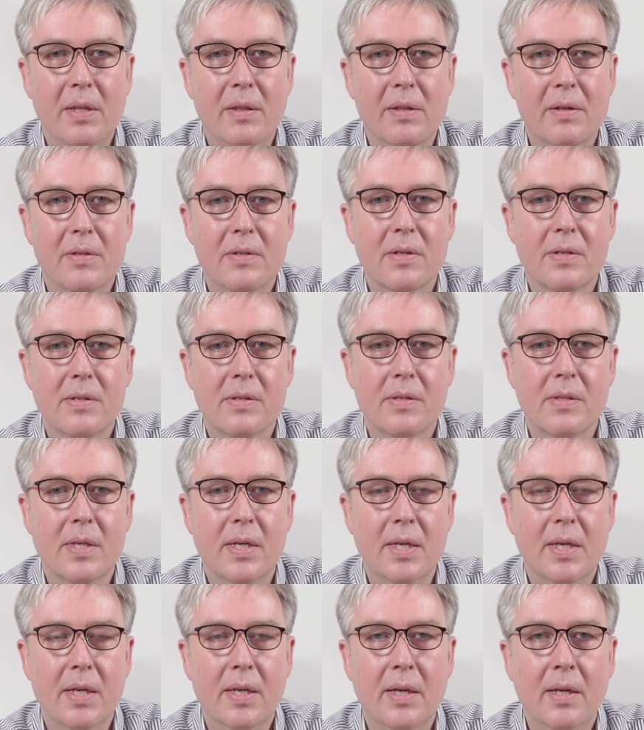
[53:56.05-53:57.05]
This is
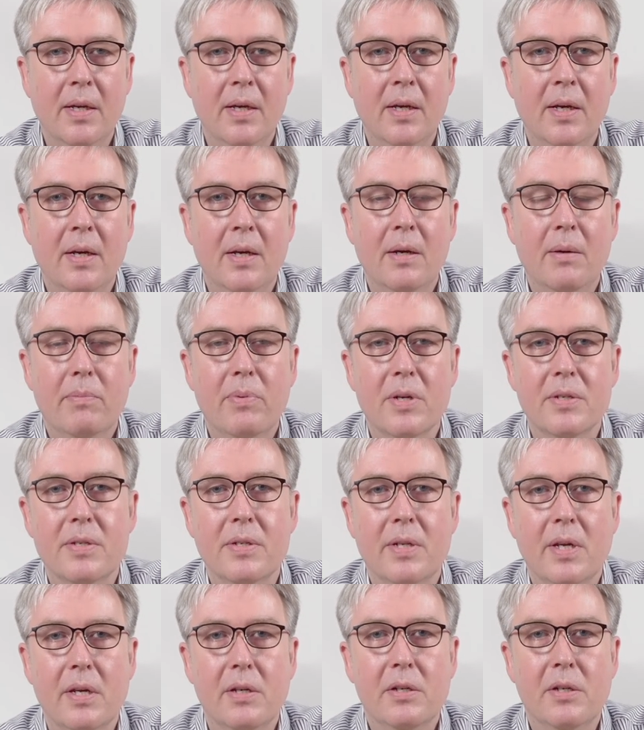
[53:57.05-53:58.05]
the
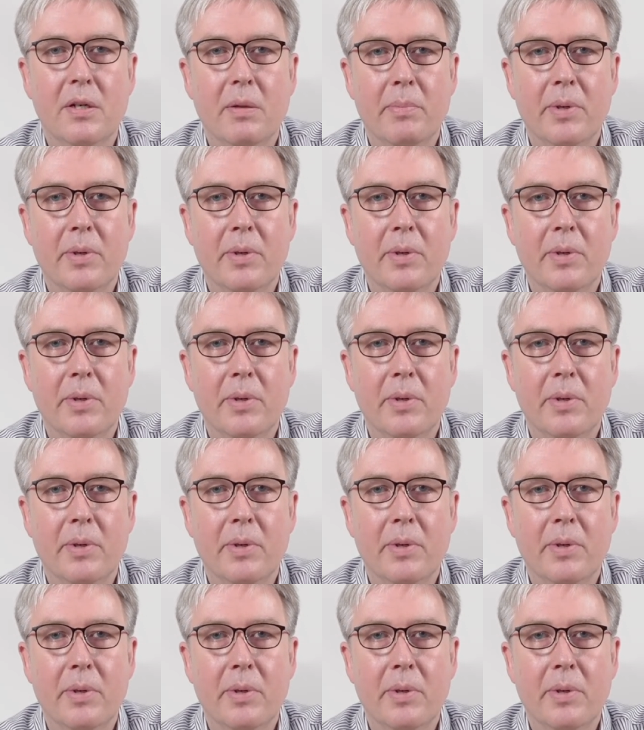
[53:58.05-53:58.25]
presentation